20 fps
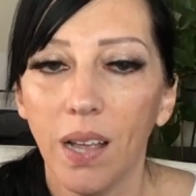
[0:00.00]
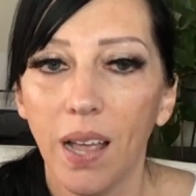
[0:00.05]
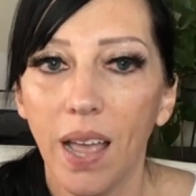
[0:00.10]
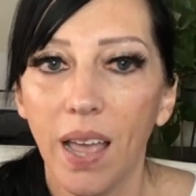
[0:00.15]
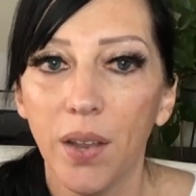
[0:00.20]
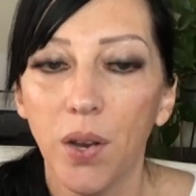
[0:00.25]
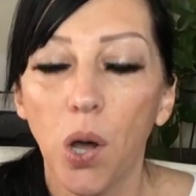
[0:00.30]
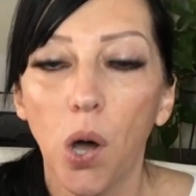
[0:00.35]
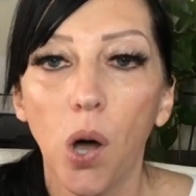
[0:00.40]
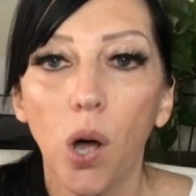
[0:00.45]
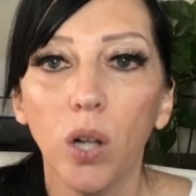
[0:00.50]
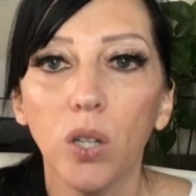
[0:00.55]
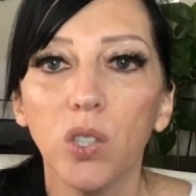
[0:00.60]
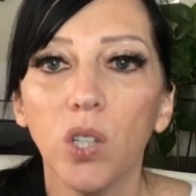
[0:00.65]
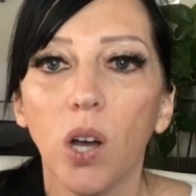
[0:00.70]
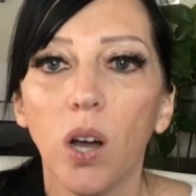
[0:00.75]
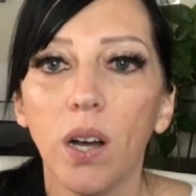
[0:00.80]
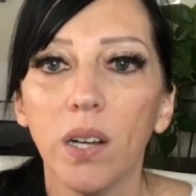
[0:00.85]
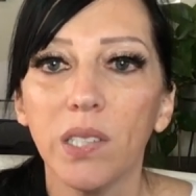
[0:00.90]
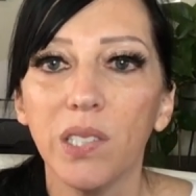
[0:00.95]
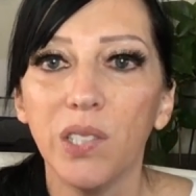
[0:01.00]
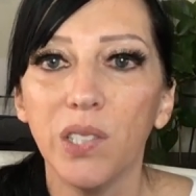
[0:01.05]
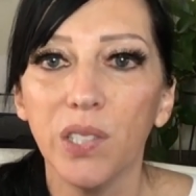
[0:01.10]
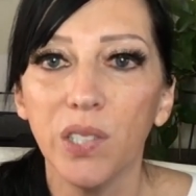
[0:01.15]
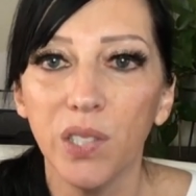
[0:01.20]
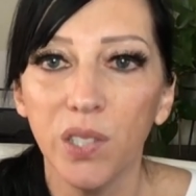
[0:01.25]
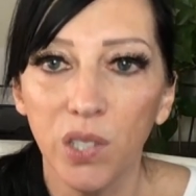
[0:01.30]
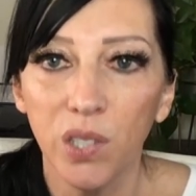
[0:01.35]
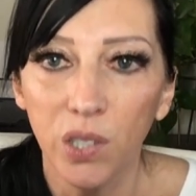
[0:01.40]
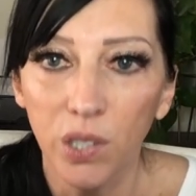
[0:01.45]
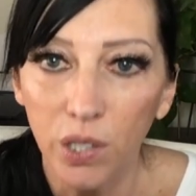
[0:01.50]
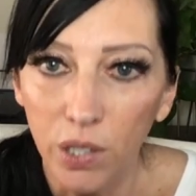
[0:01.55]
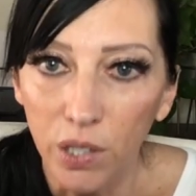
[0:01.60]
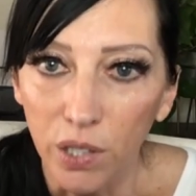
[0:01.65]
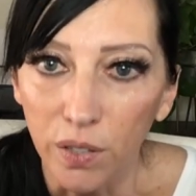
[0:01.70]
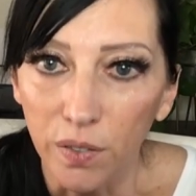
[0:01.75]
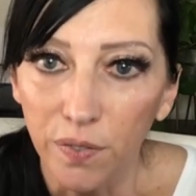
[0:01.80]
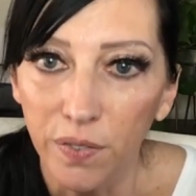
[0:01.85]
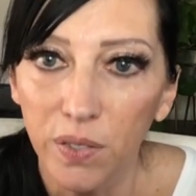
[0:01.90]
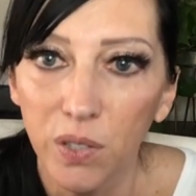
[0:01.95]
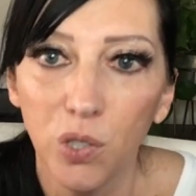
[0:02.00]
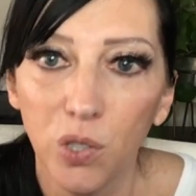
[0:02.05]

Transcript: And all dogs deserve